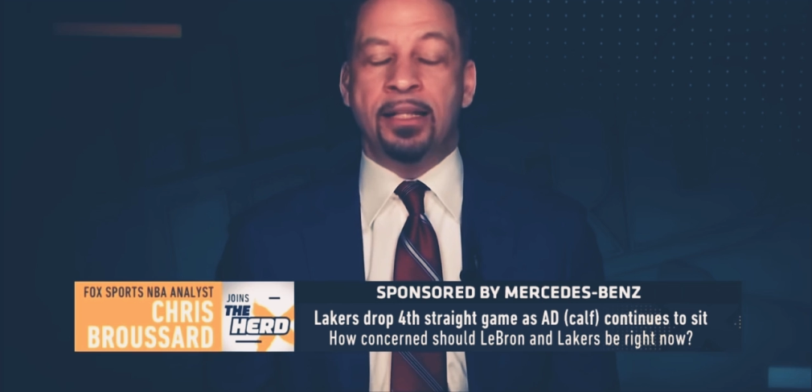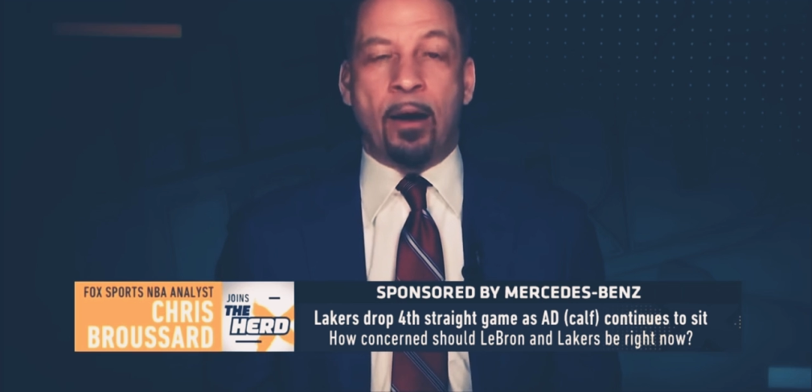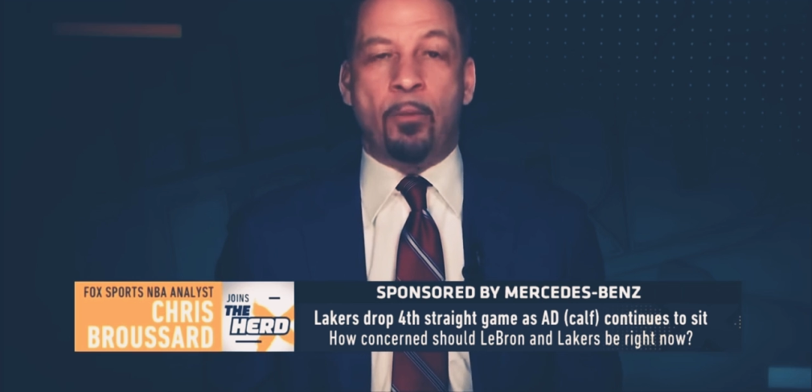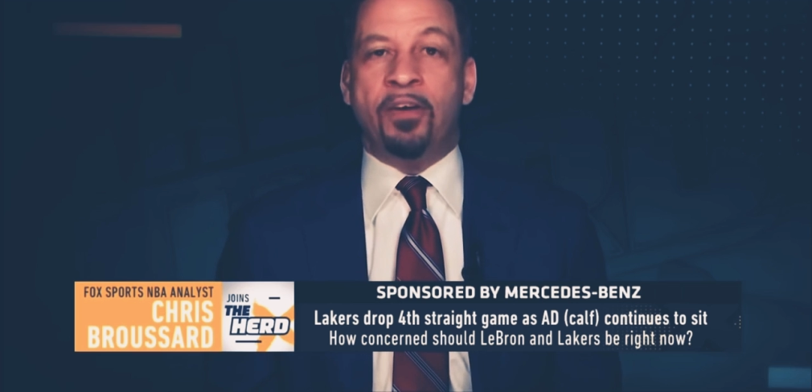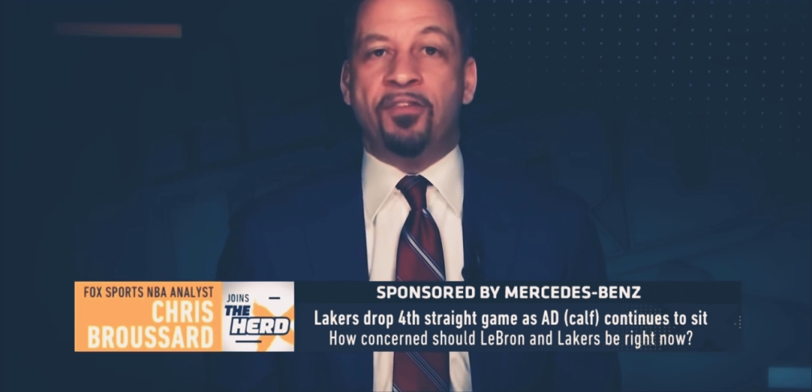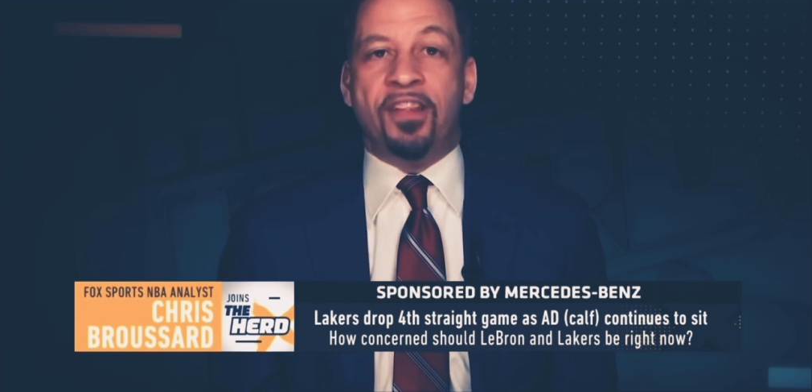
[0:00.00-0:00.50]

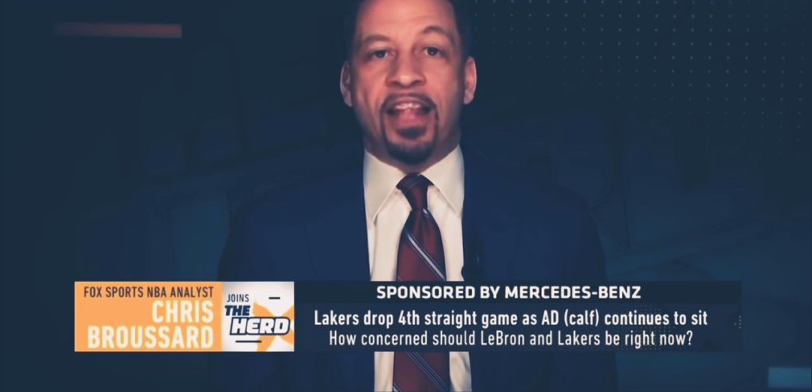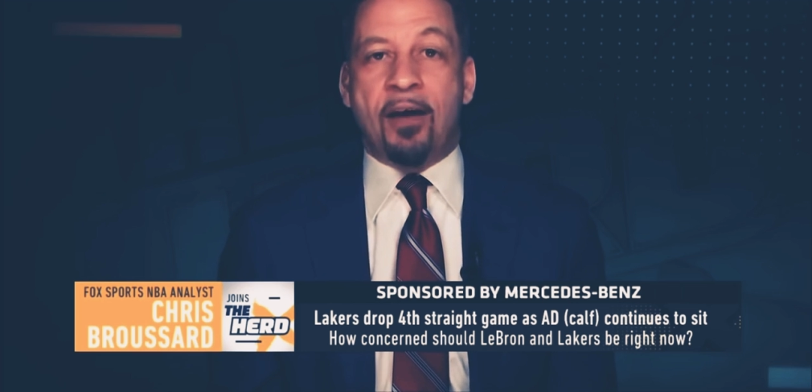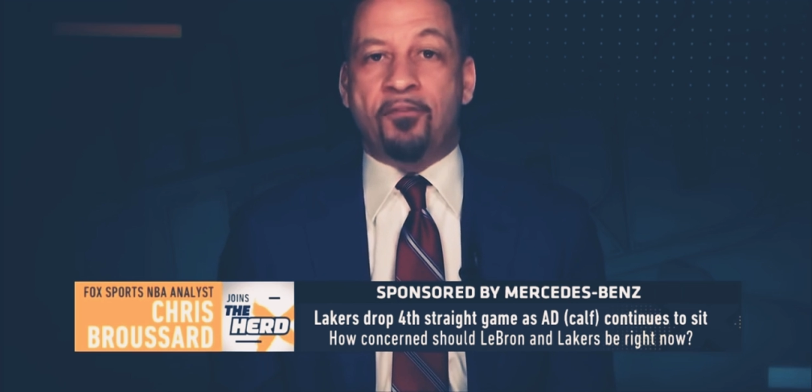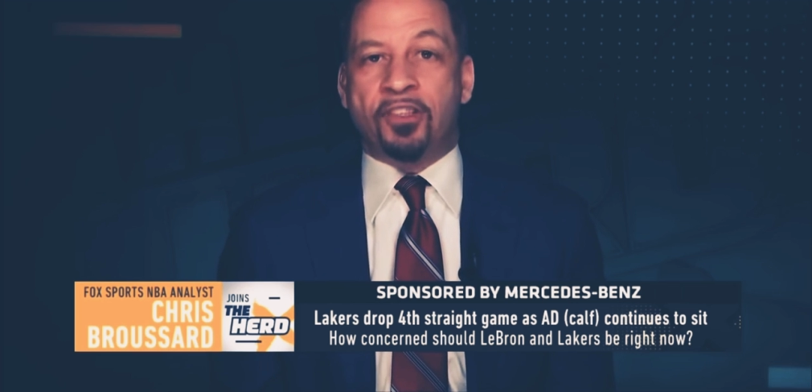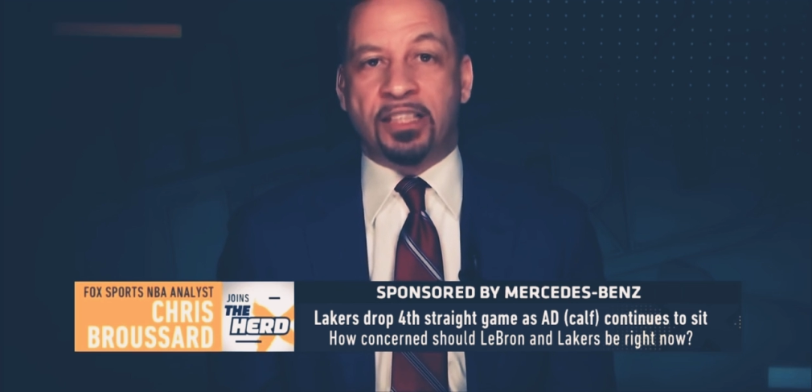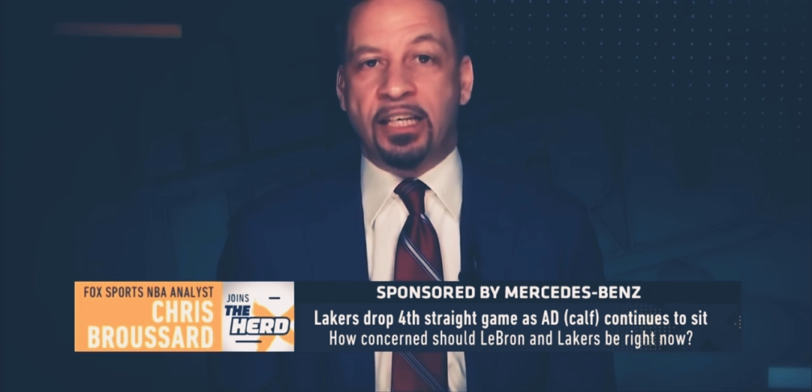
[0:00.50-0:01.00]
that we've
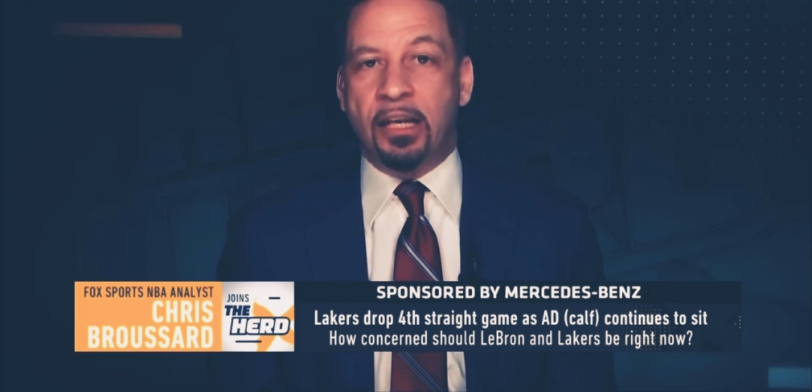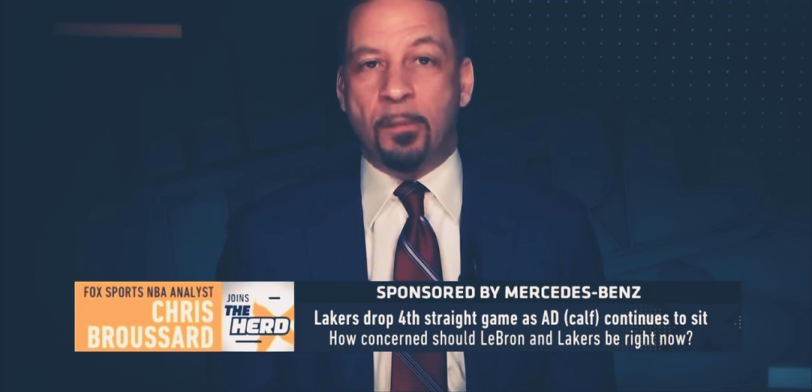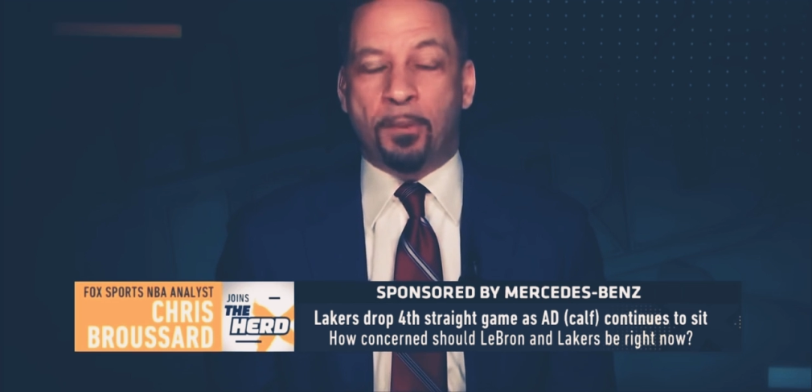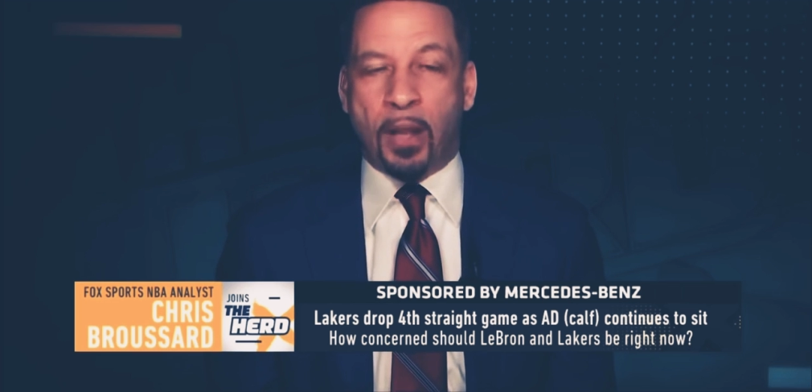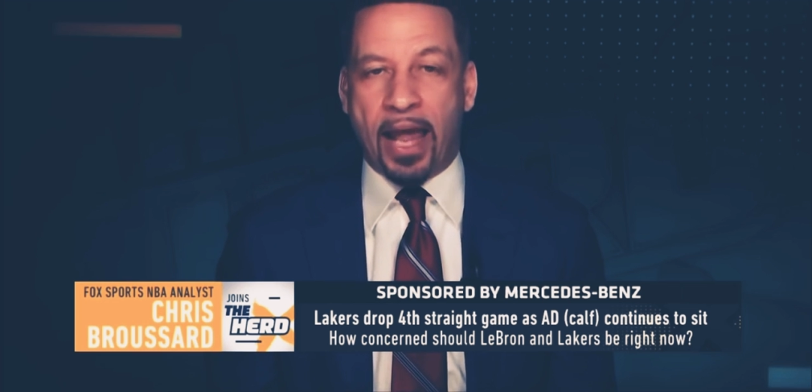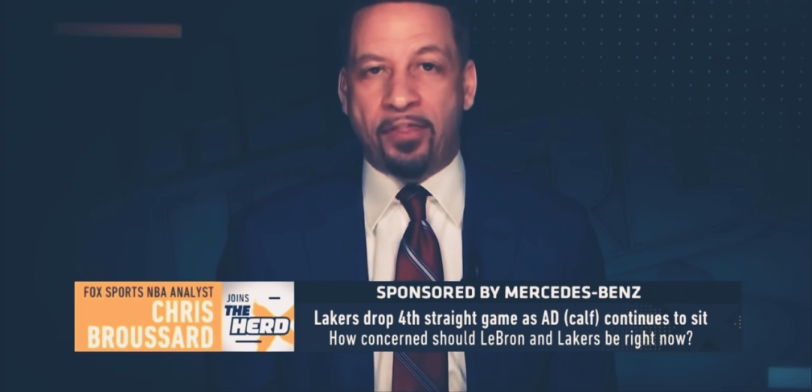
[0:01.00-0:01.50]
never seen
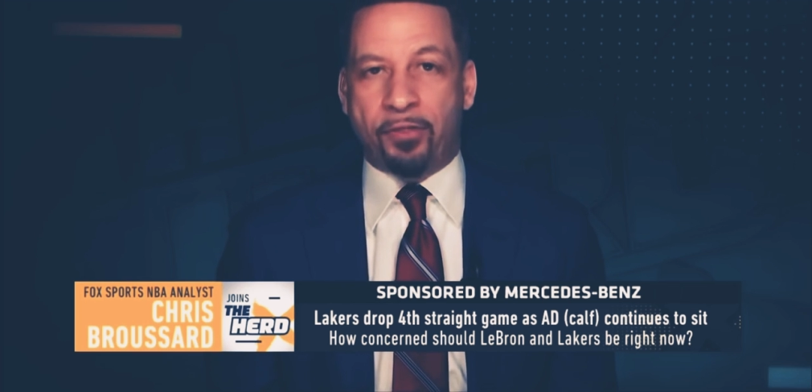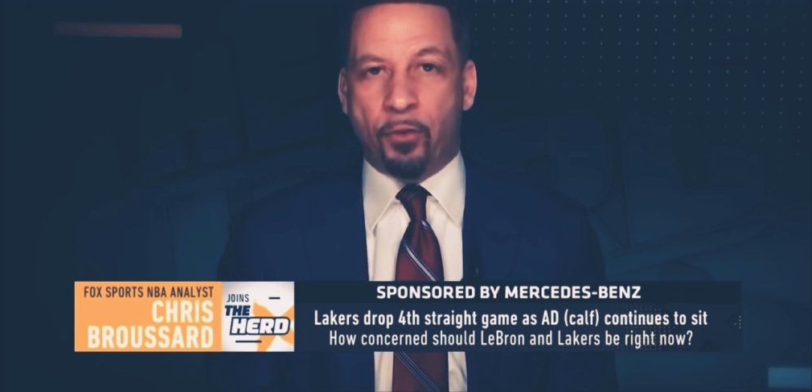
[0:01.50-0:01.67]
him play